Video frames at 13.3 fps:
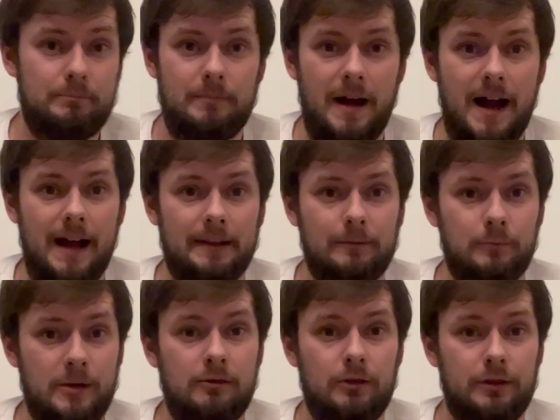And
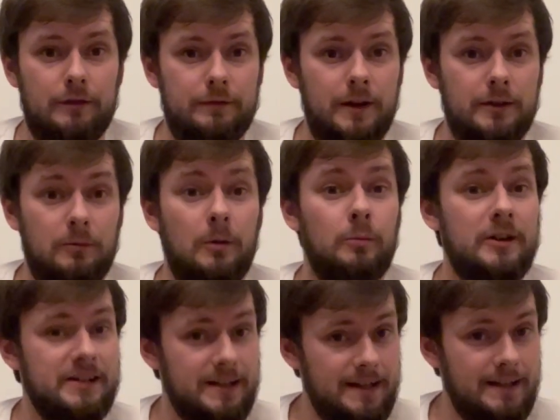we're on the third one,
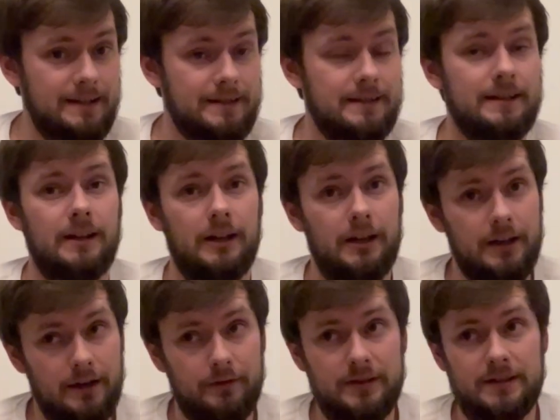which is
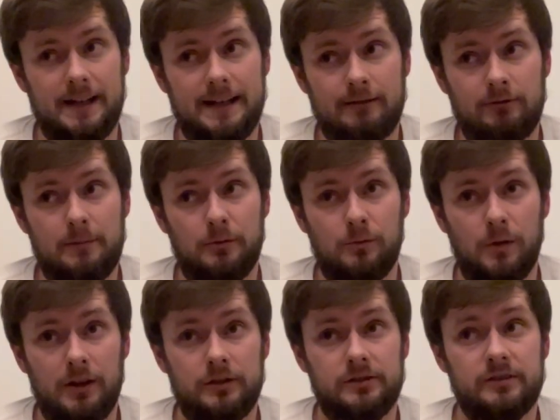another Tiny Rebel
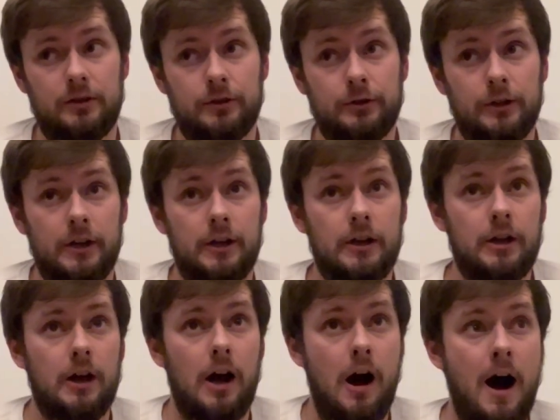one. So
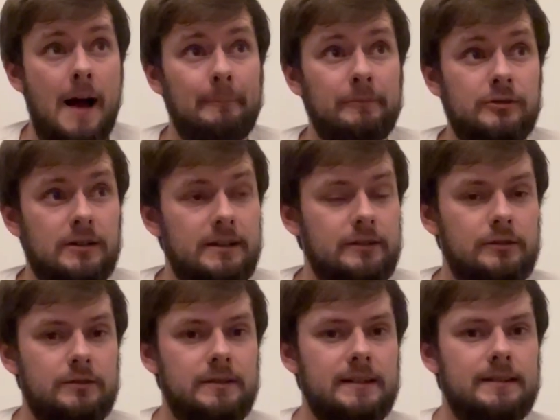I'm trying to
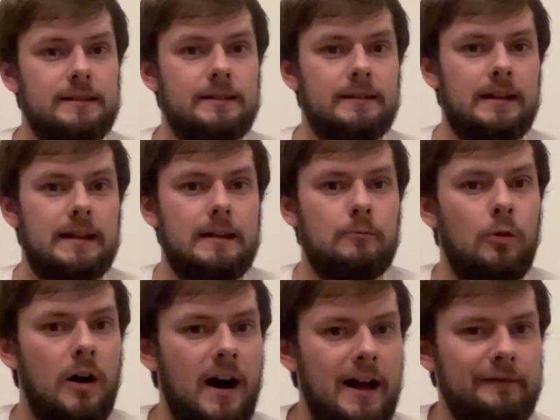do this in
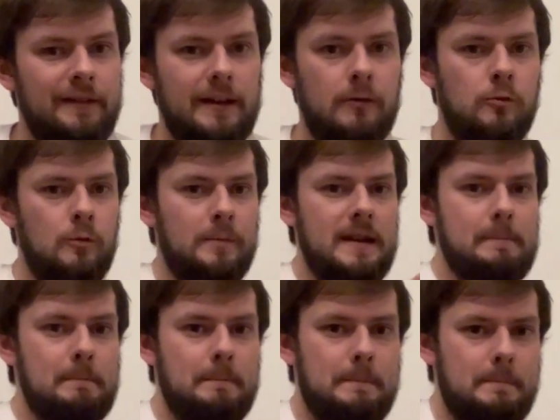what I think will be
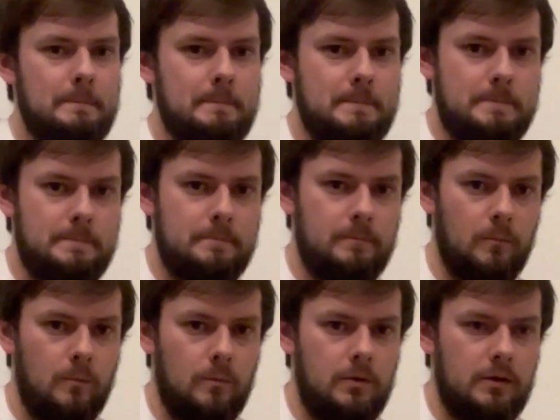
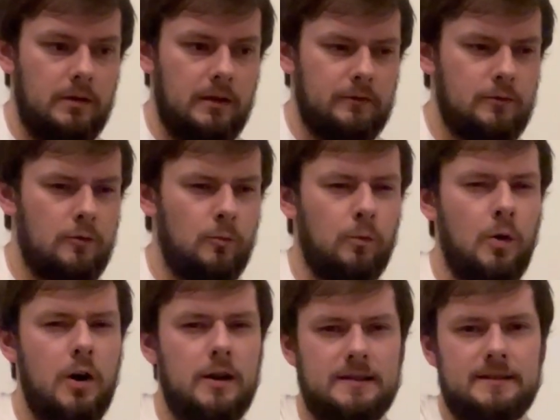not
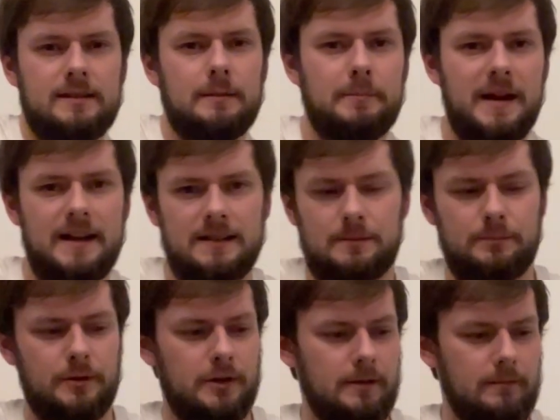worst to best,
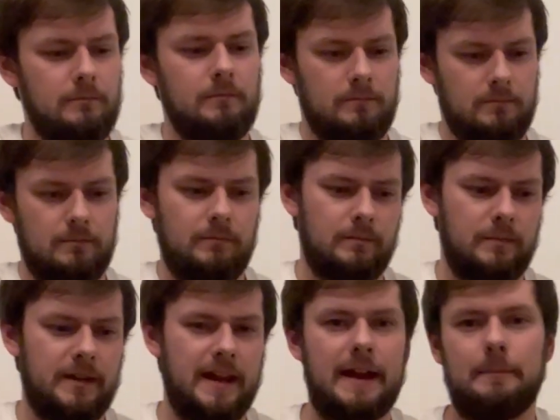but
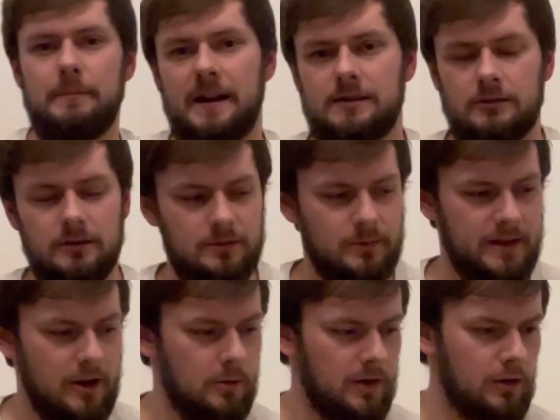getting better as we
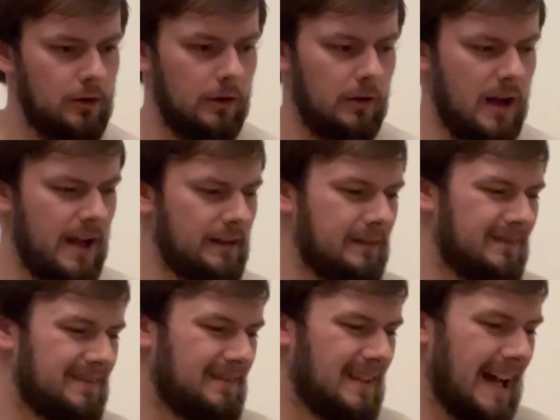go along. And
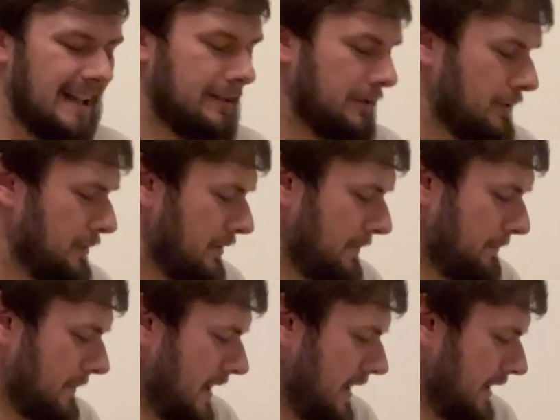I don't know,
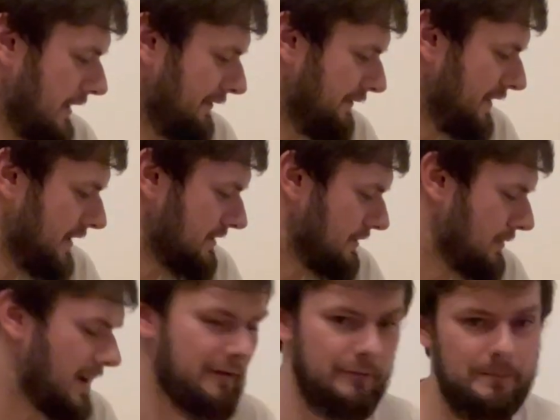the first two
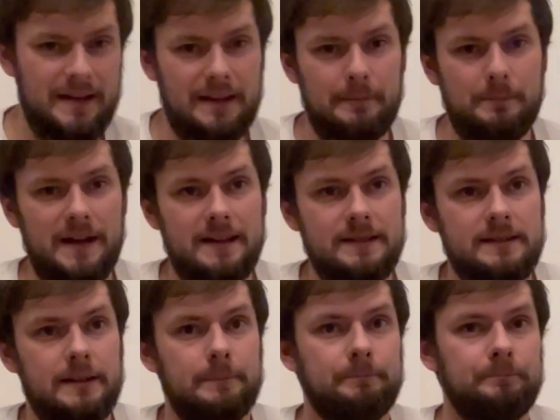haven't been the best,